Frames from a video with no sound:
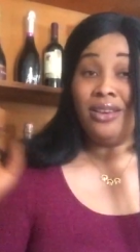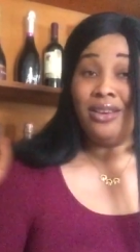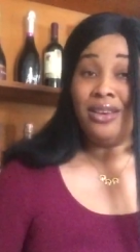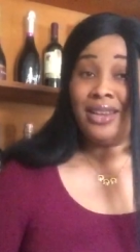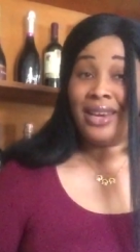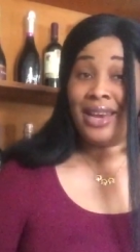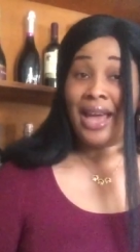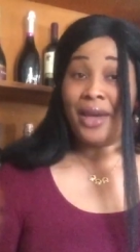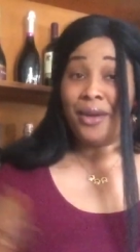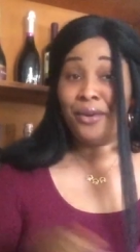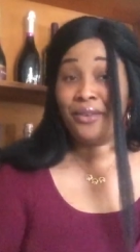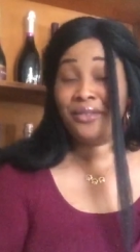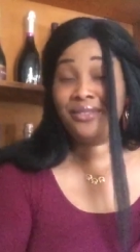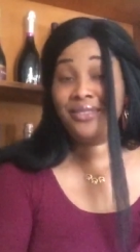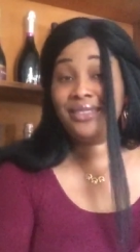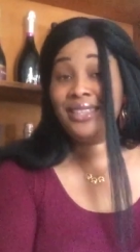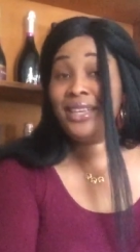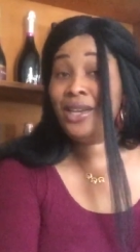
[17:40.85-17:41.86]
the lion,
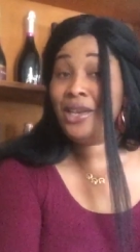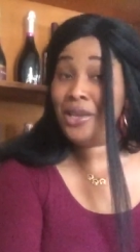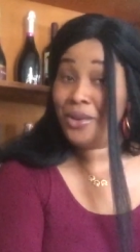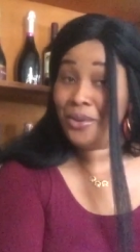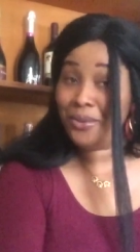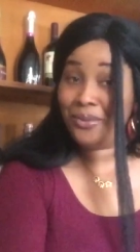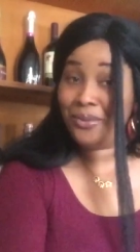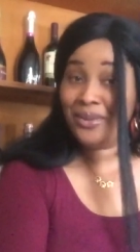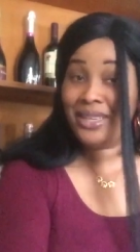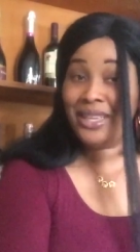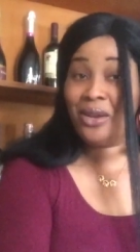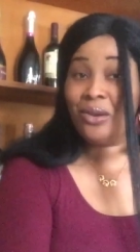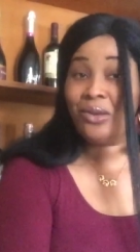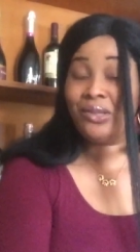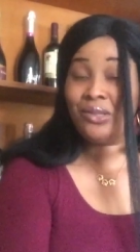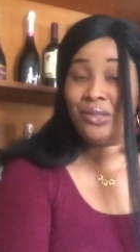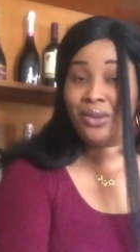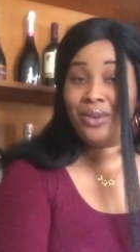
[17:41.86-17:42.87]
the Leo in
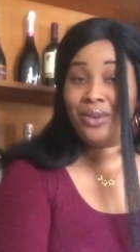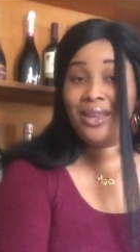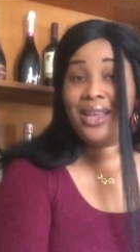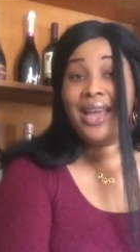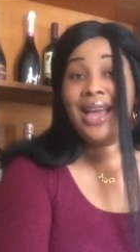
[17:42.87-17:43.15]
Ozo,